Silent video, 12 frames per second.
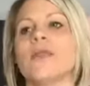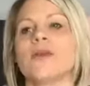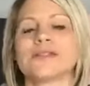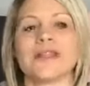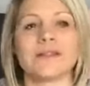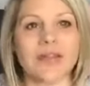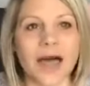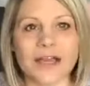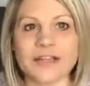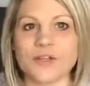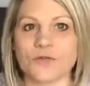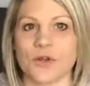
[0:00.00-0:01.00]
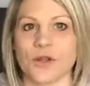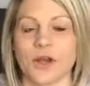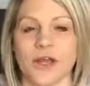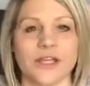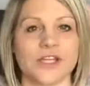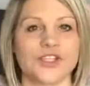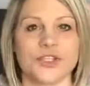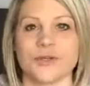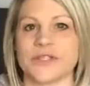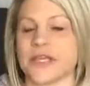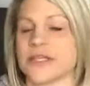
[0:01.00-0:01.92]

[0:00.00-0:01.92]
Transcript: There's a lot of different gut issues.